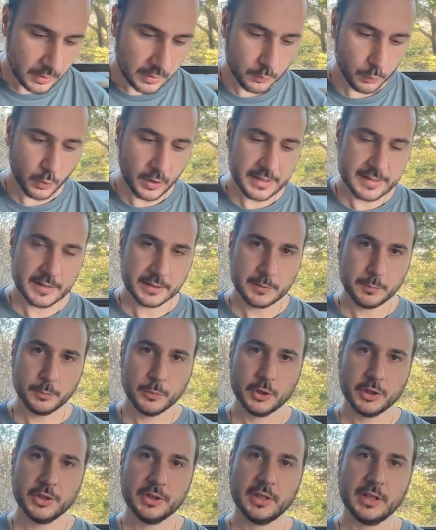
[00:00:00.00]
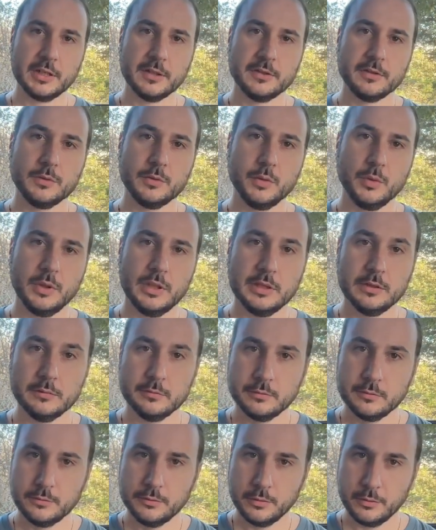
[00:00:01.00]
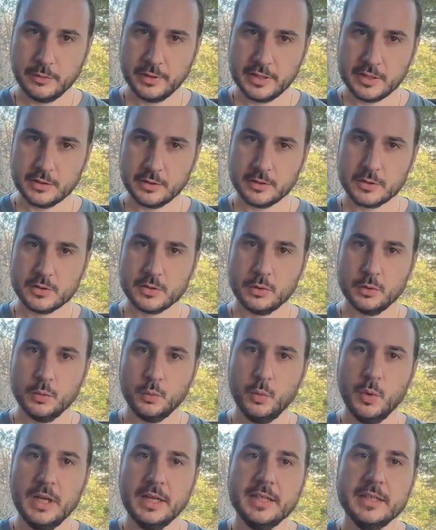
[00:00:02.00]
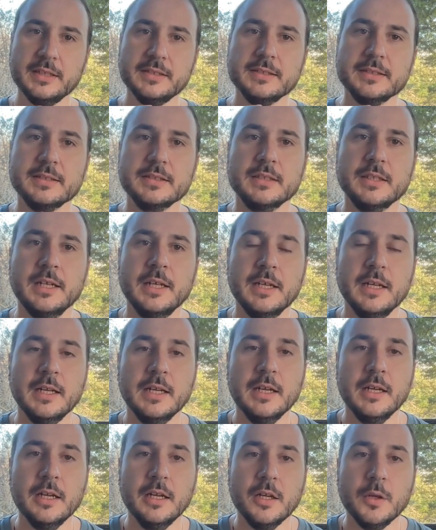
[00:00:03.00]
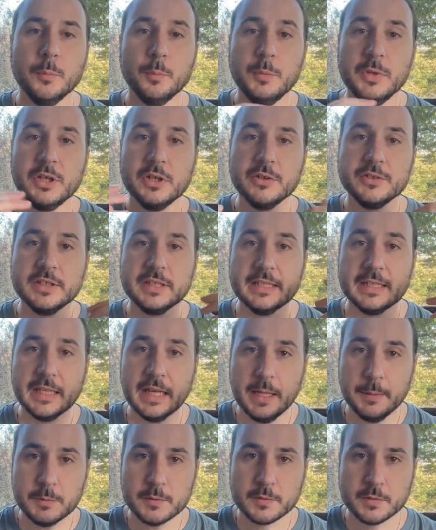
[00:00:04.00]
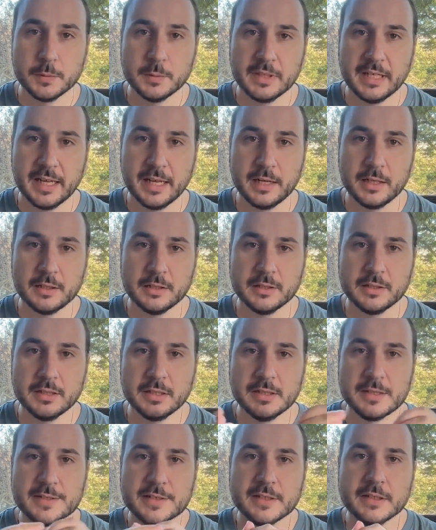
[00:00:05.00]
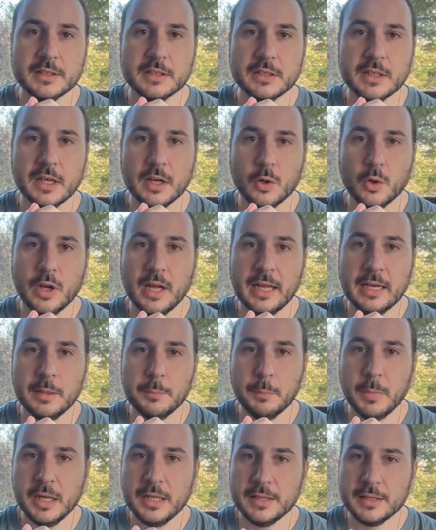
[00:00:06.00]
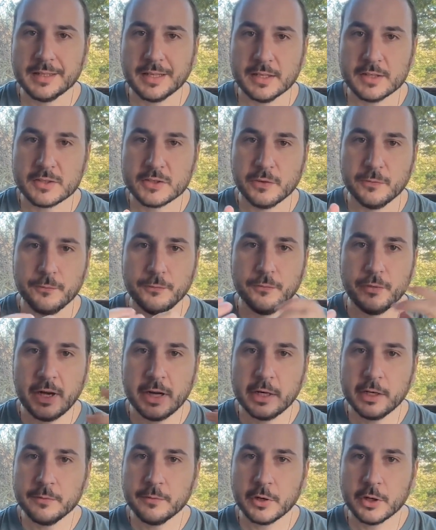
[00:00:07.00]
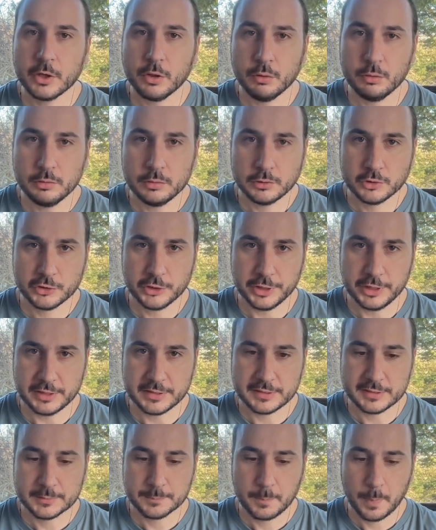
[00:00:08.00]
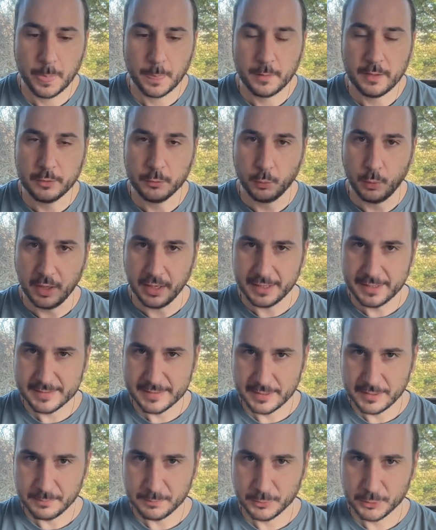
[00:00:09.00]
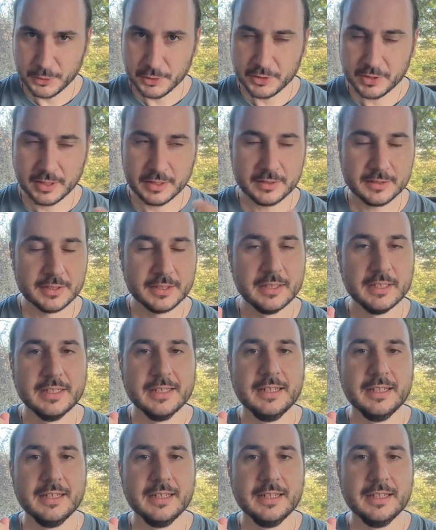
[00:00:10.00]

And why is that important? Well, two reasons. One is because it comes from there. There's an abundance of very, very old trees. And why is that important?